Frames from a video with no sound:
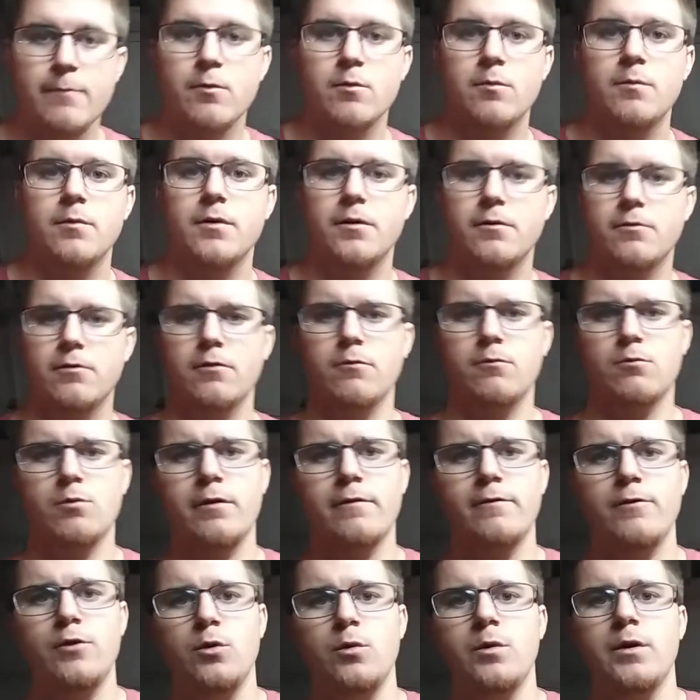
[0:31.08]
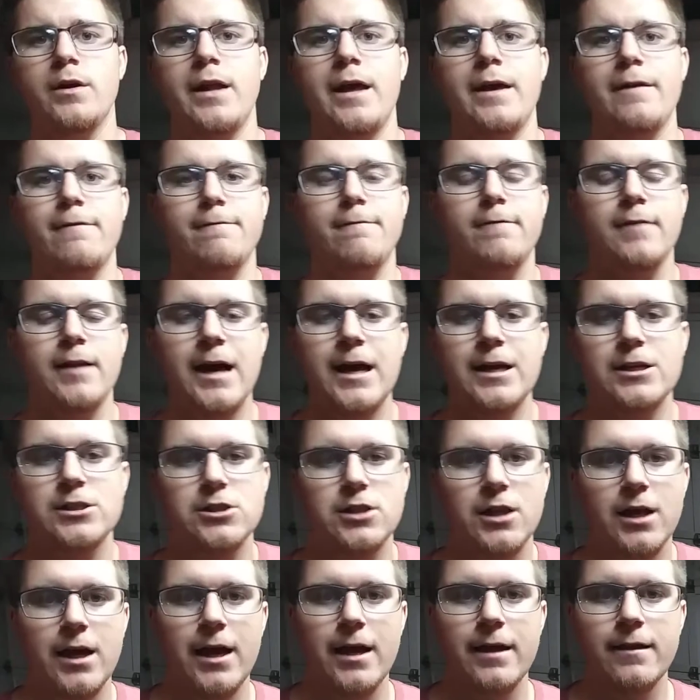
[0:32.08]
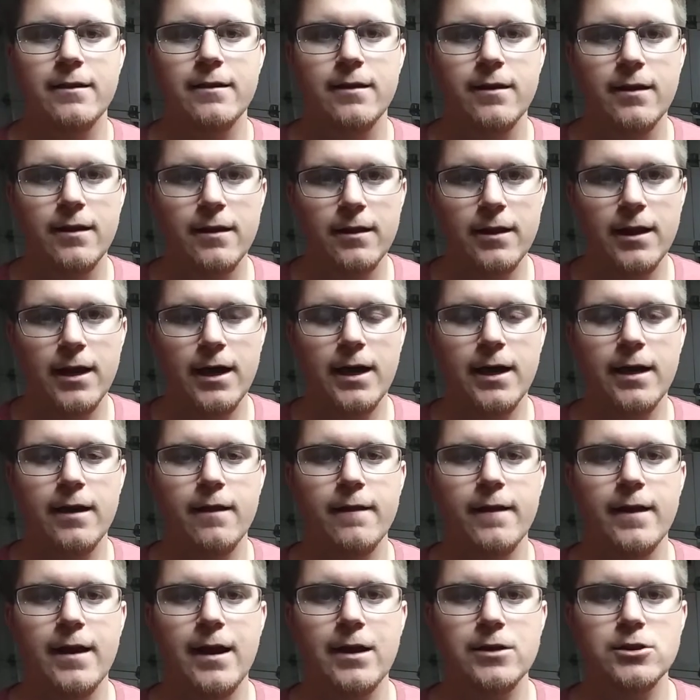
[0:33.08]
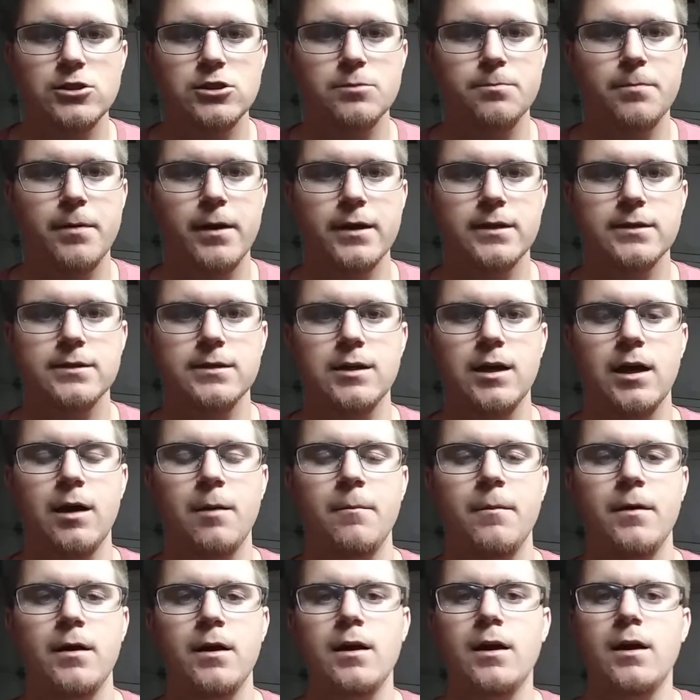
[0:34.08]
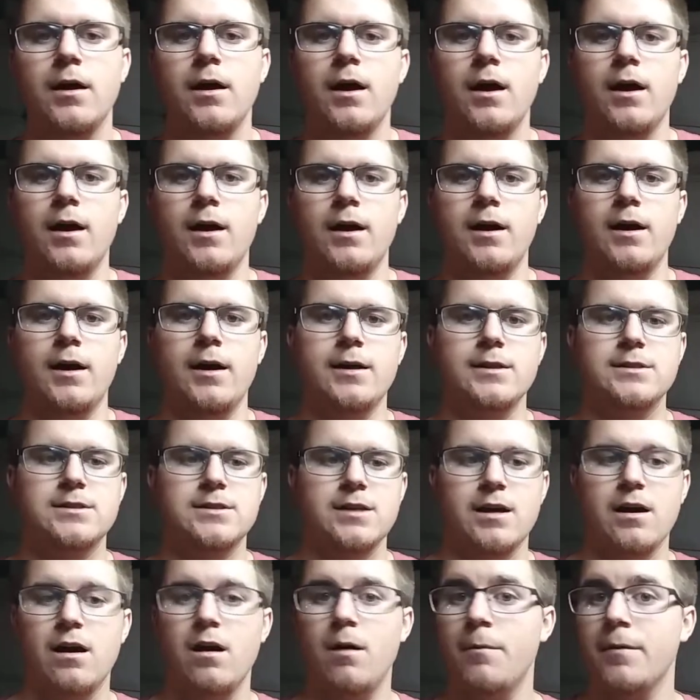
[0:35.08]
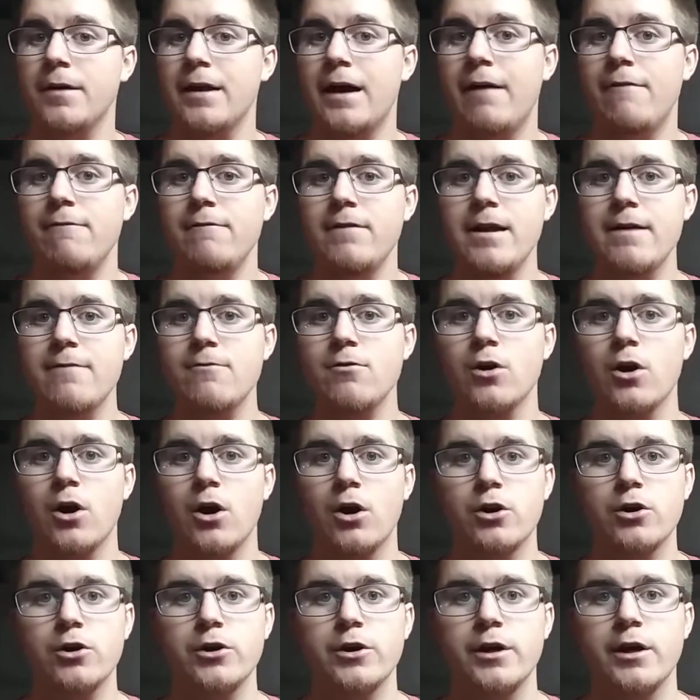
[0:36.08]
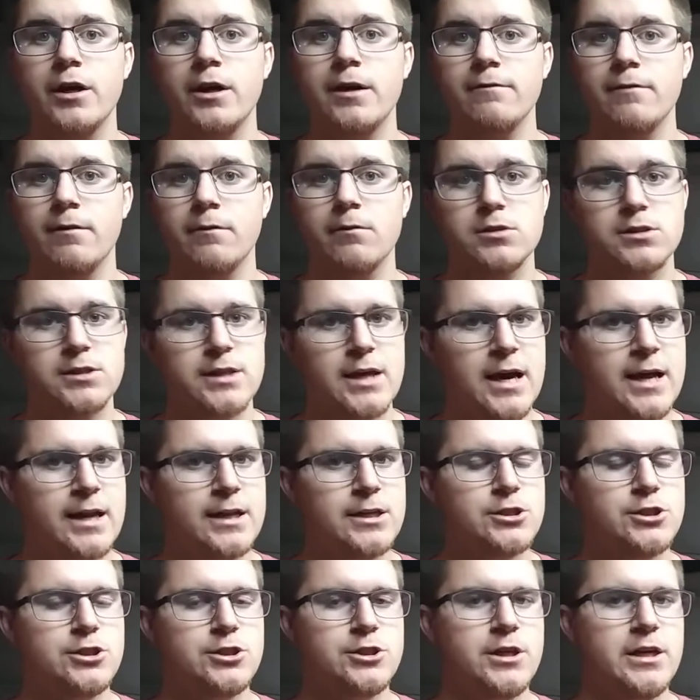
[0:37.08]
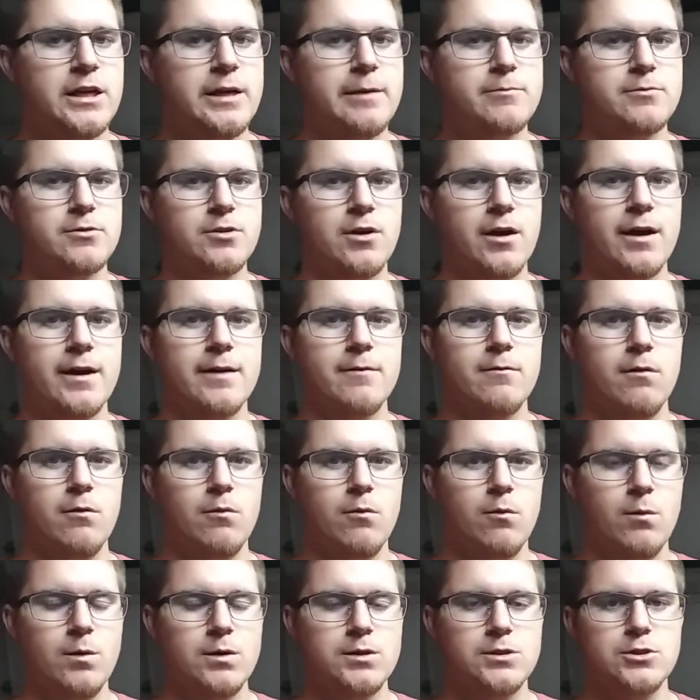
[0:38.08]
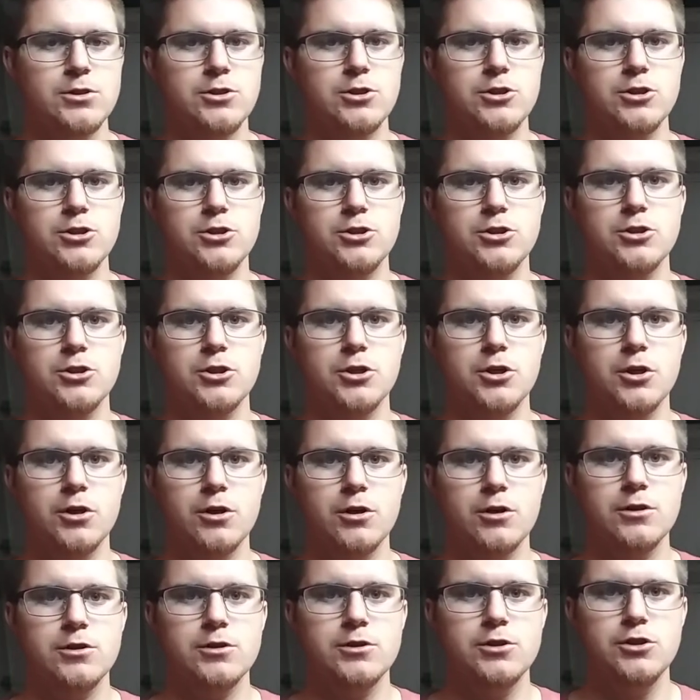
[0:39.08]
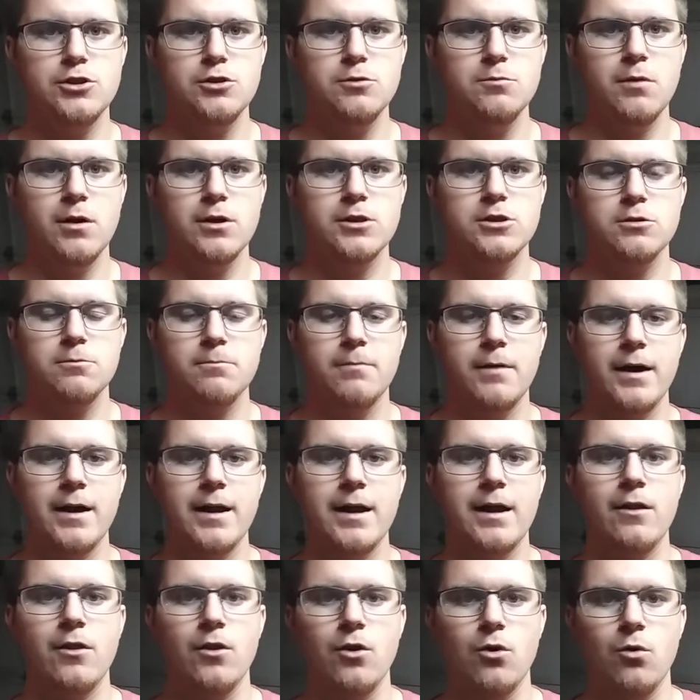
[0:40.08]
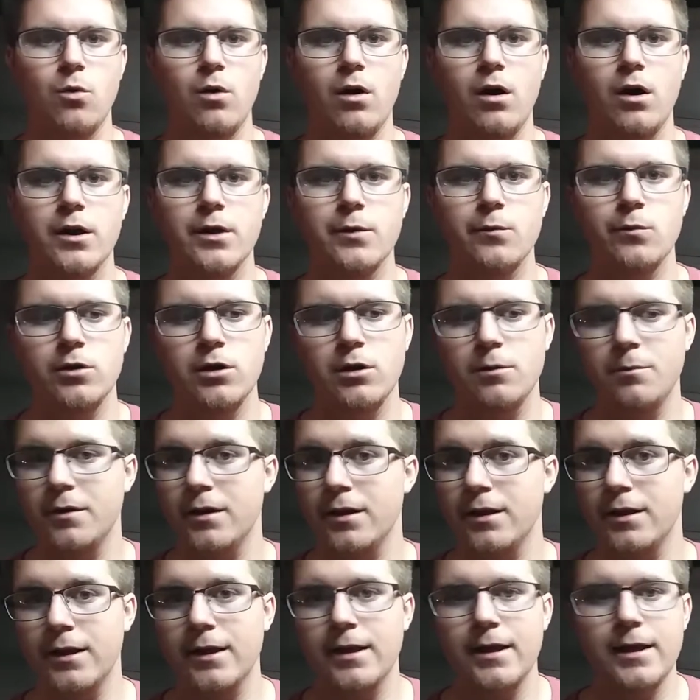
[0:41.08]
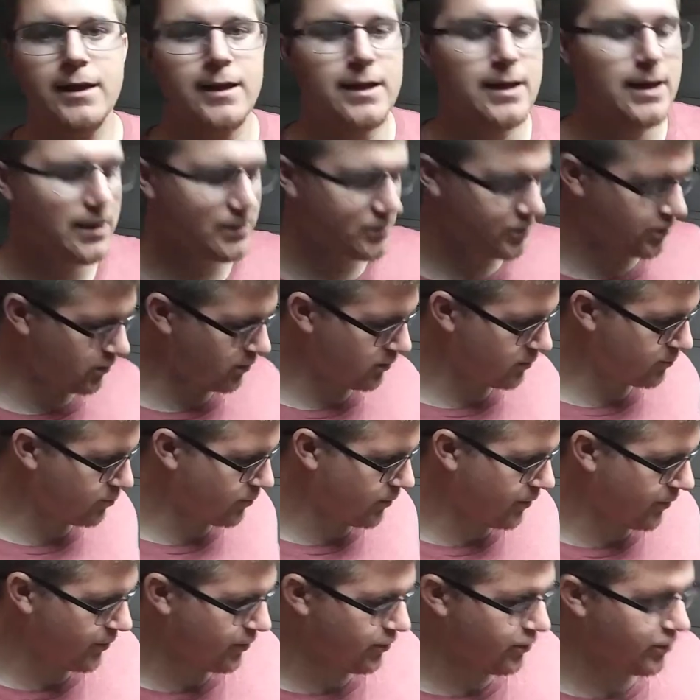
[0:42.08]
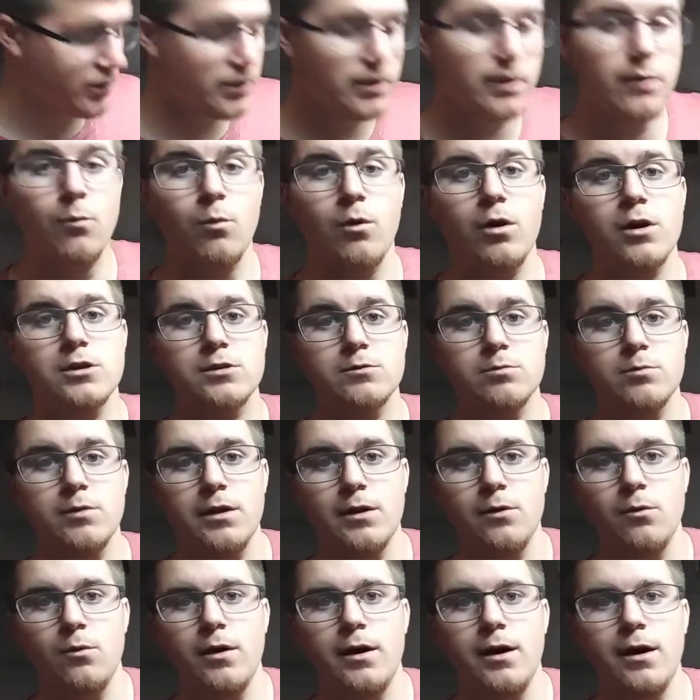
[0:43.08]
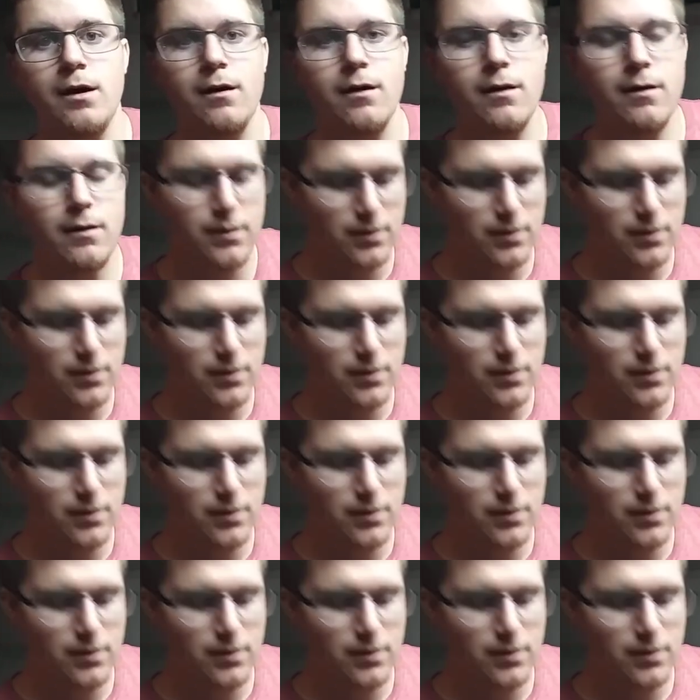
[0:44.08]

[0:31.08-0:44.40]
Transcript: going to be re reviewing a flashlight uh, that I just picked up. Uh, it's a company I've never heard of. It was kind of cheap, so I wasn't sure too much about how the quality would, but it, it, actually looks pretty good and it works really well.